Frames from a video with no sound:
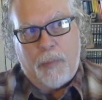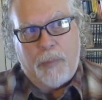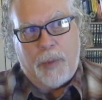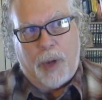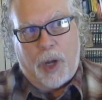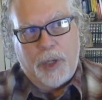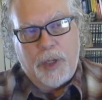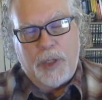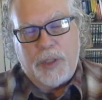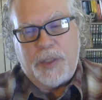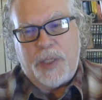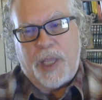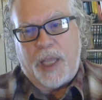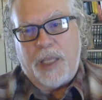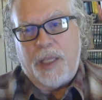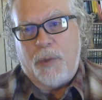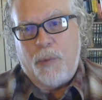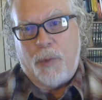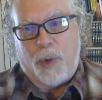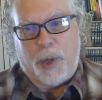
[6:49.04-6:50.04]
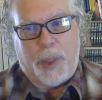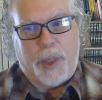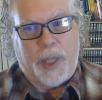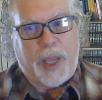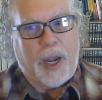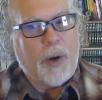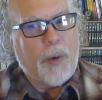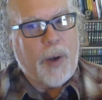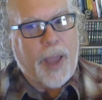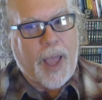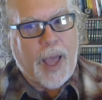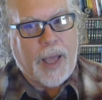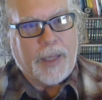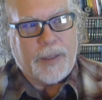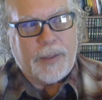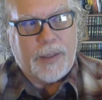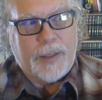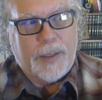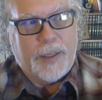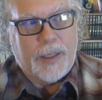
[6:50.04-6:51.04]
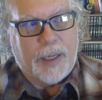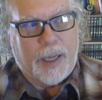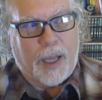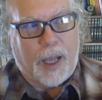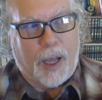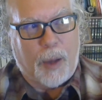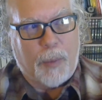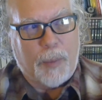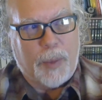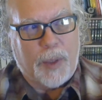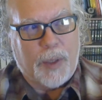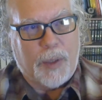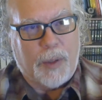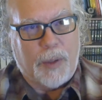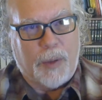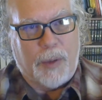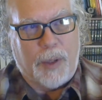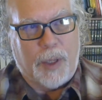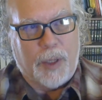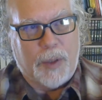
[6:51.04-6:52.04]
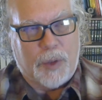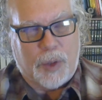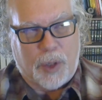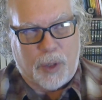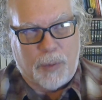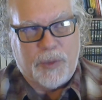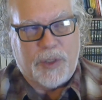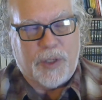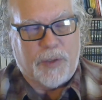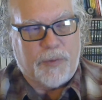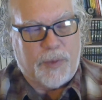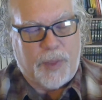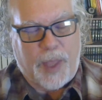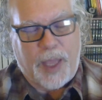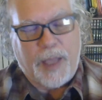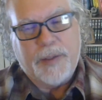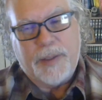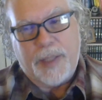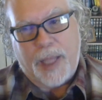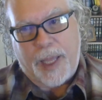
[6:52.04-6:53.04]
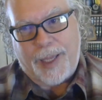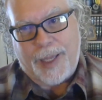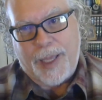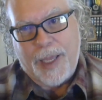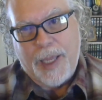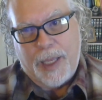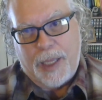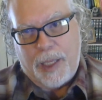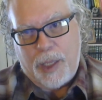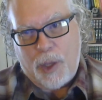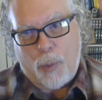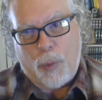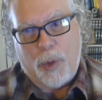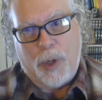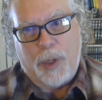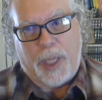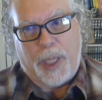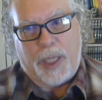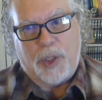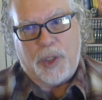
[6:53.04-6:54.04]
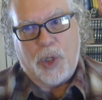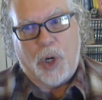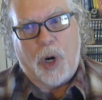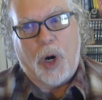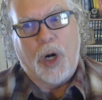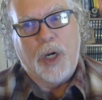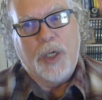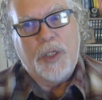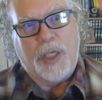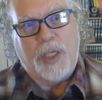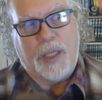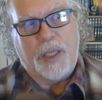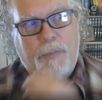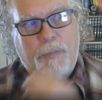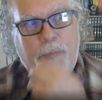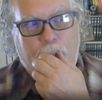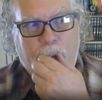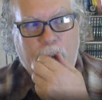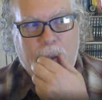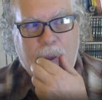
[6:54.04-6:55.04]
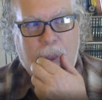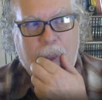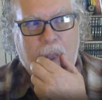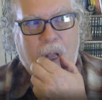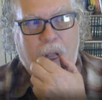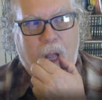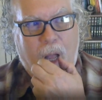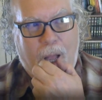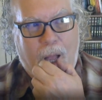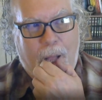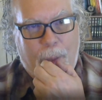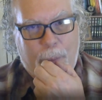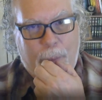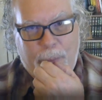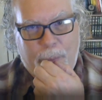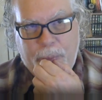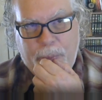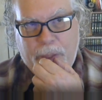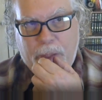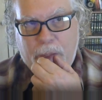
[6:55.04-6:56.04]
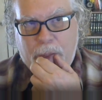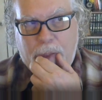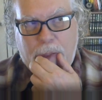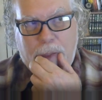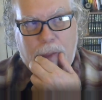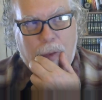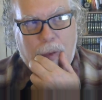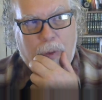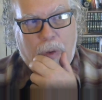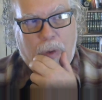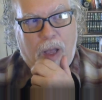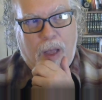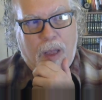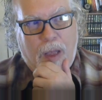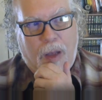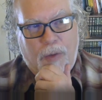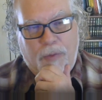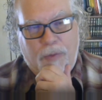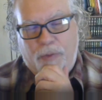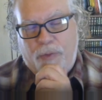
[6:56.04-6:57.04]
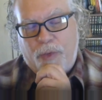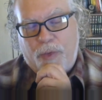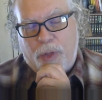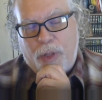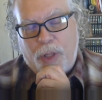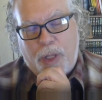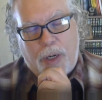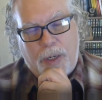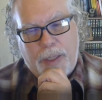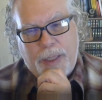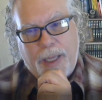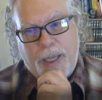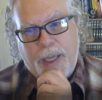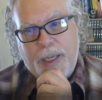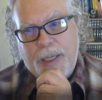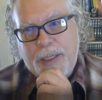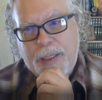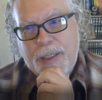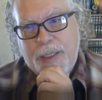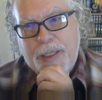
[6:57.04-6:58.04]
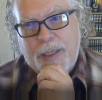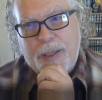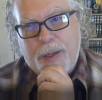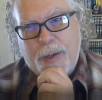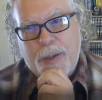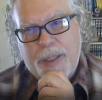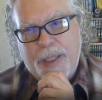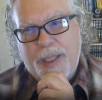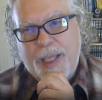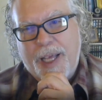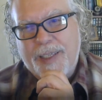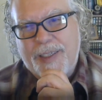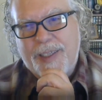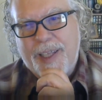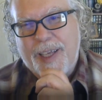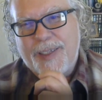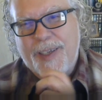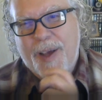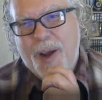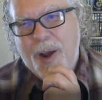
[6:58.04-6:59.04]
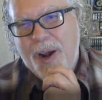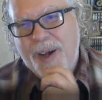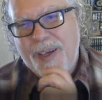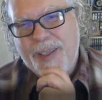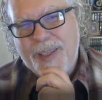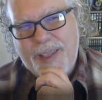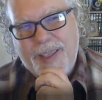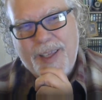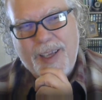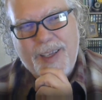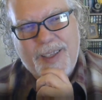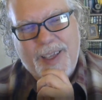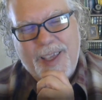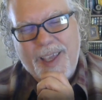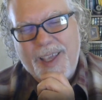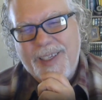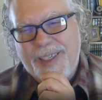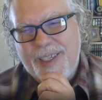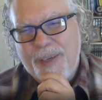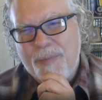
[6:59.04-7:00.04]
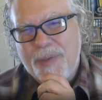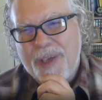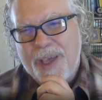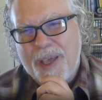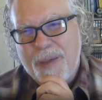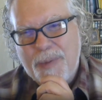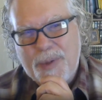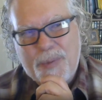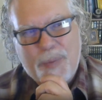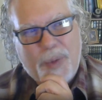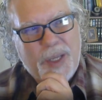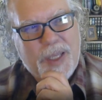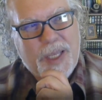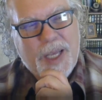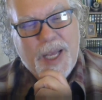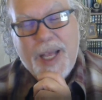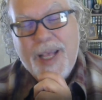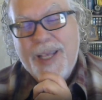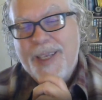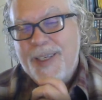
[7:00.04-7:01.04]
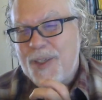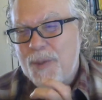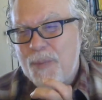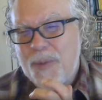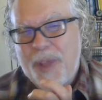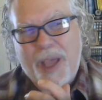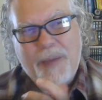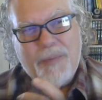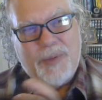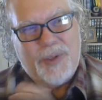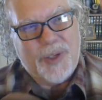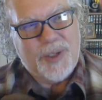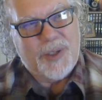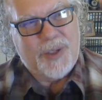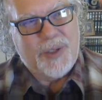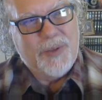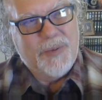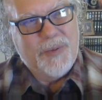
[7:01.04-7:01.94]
understanding where they're at in terms of things like, what are they charging? How full are they? And that's a hard thing to get sometimes, but sometimes just